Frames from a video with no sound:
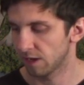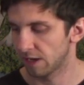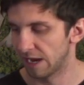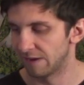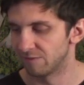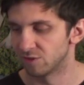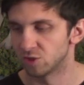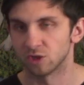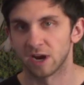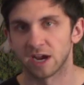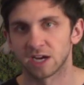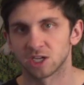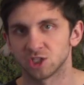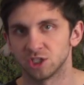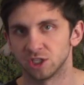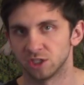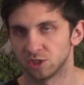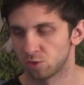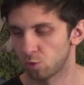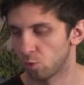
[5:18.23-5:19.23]
gave
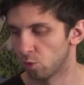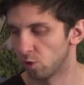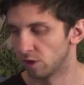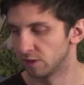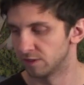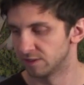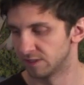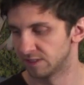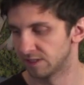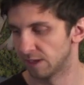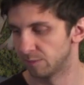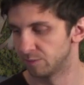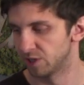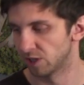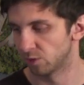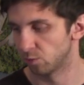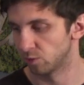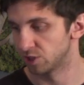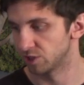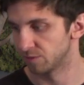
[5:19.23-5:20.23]
direction towards the
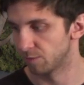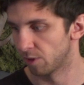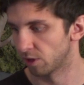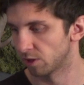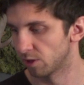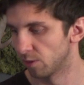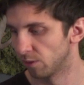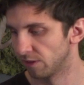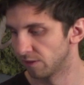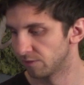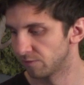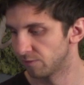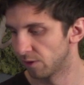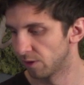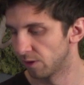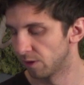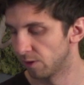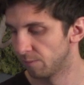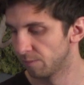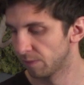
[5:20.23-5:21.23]
subject, which is Marco in this
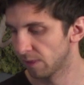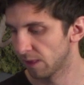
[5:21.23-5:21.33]
photo,